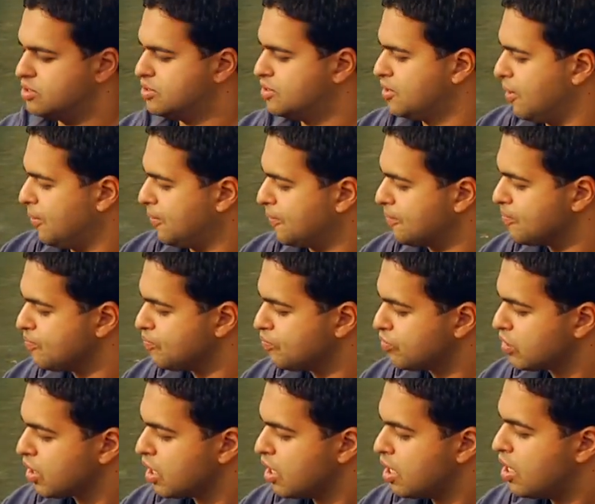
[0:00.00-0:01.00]
So
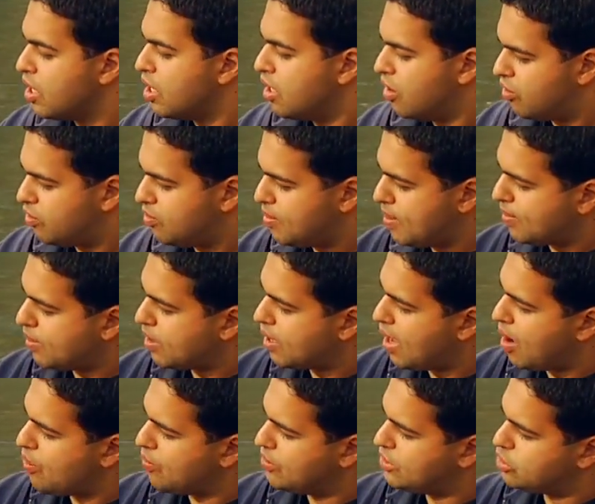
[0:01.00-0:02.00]
remembering
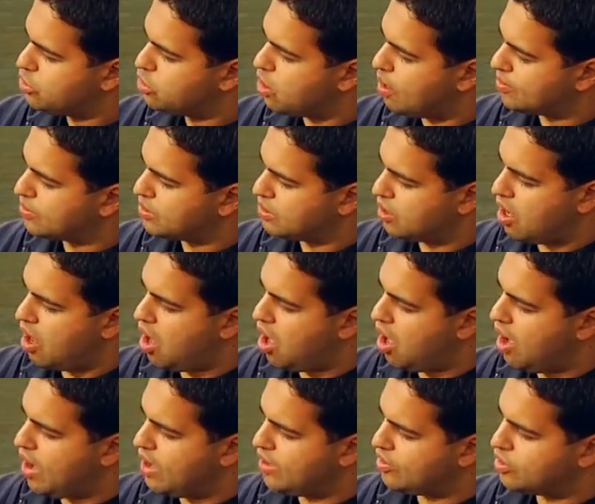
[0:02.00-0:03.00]
how we stopped
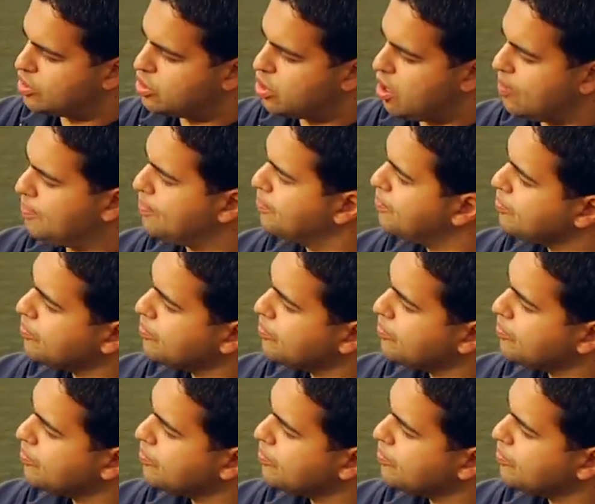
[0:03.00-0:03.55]
high at the top,